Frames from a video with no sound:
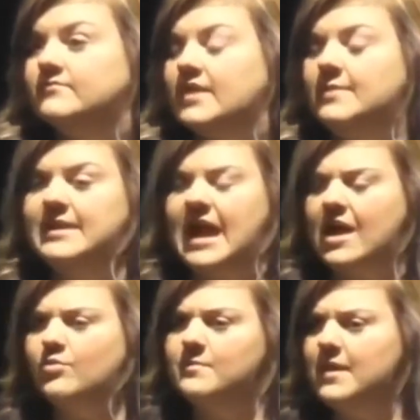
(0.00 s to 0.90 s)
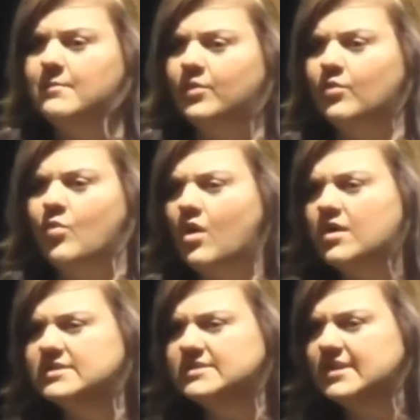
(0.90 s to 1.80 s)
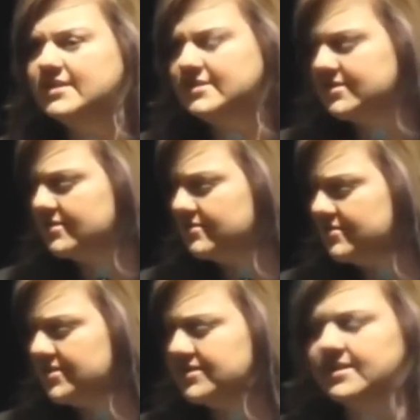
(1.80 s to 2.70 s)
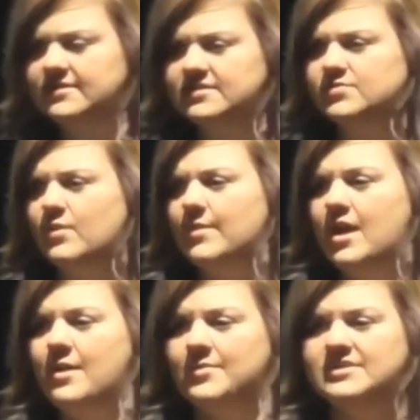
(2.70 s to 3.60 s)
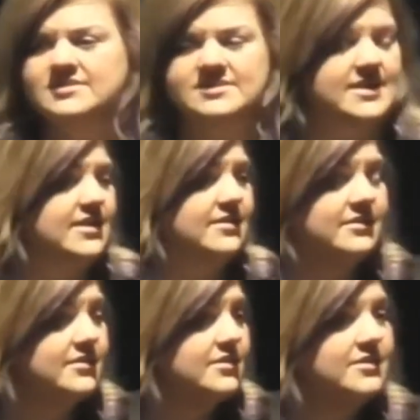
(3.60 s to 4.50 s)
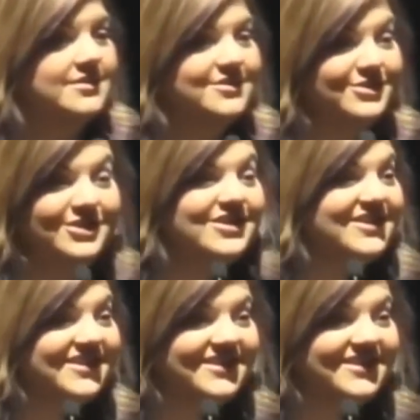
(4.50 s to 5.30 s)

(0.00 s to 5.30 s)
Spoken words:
I mean, I remember wanting to sit this woman up and to say, look